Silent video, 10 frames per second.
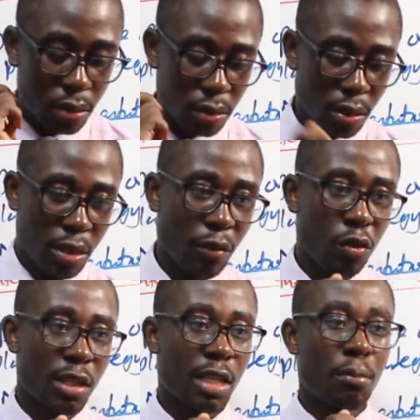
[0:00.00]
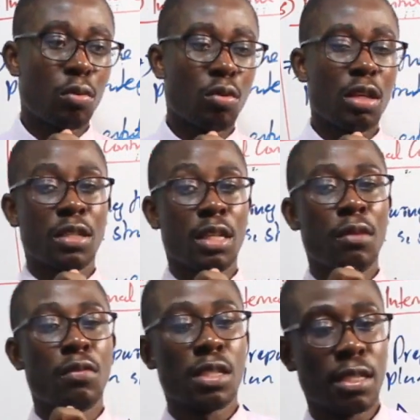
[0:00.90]
Say, for example, if
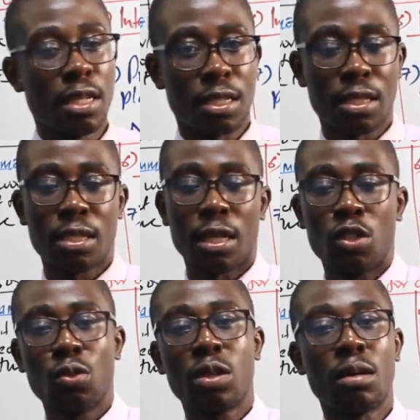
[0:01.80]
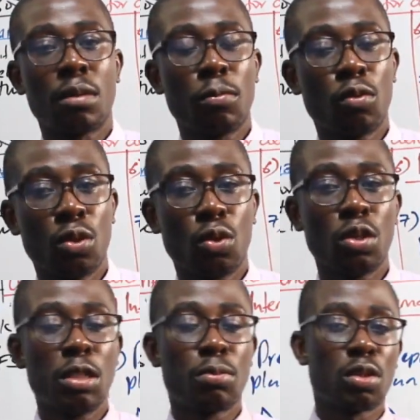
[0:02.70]
it is debtors, I should come up with the
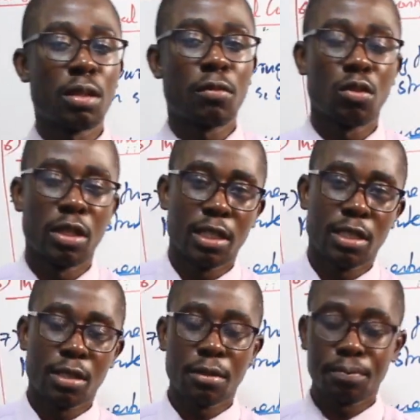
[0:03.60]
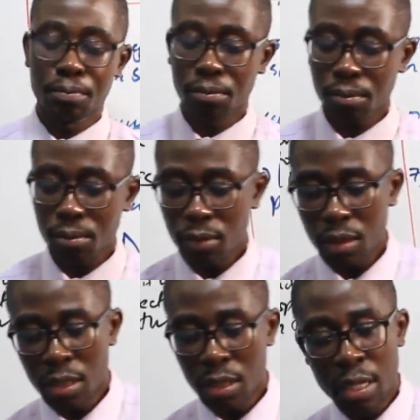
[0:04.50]
audit program for debtors.
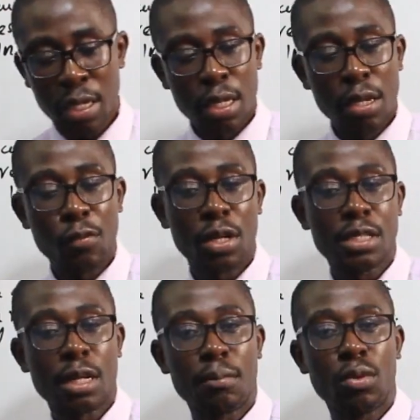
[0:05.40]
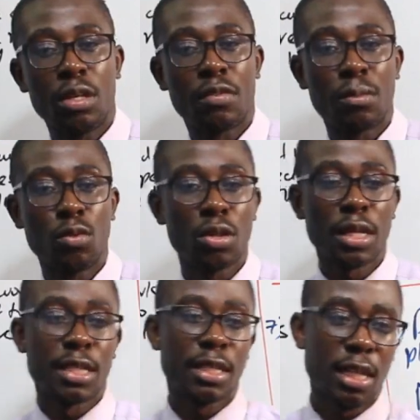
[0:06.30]
If, for example, if I'm looking
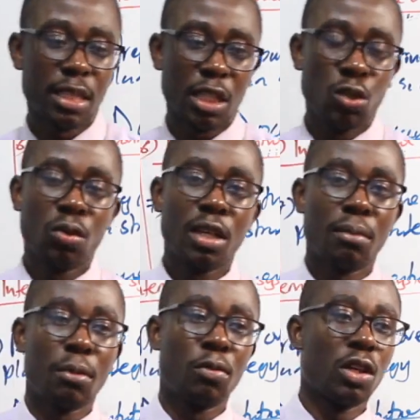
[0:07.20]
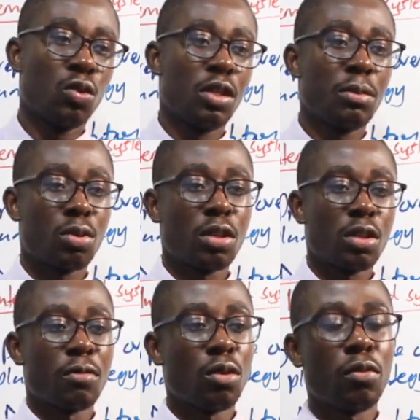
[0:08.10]
at cash, I should come up with the audit program
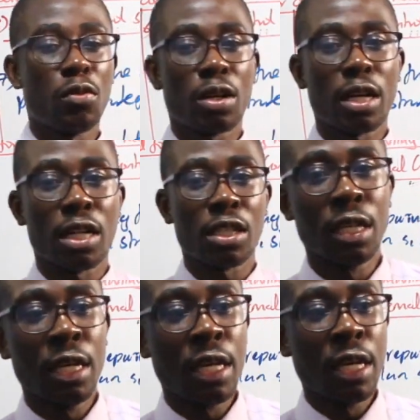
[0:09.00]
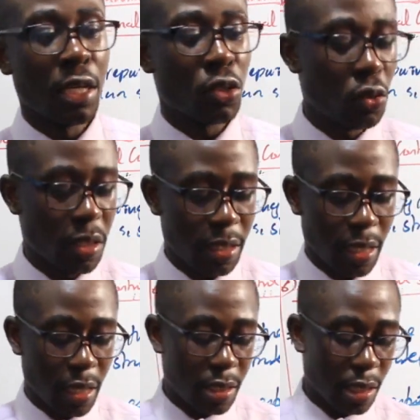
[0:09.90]
for cash. And to do this
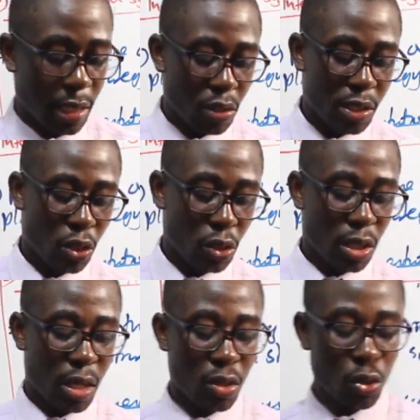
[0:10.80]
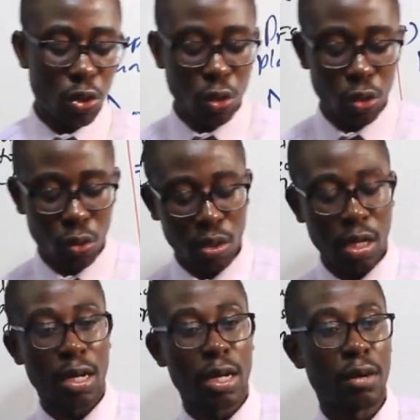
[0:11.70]
case, I want to show you
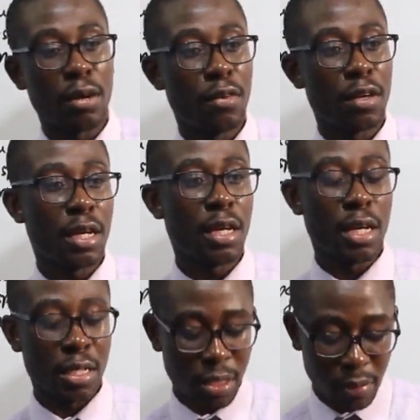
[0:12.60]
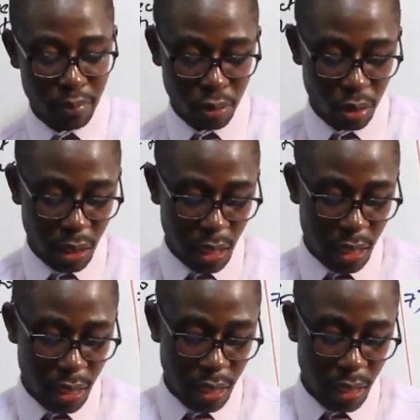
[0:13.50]
a very simple
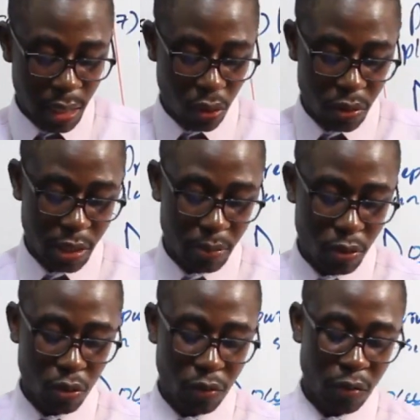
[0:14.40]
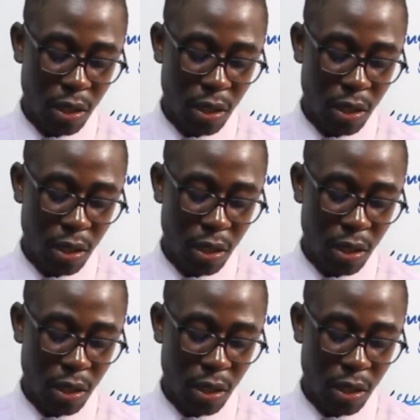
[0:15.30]
concept of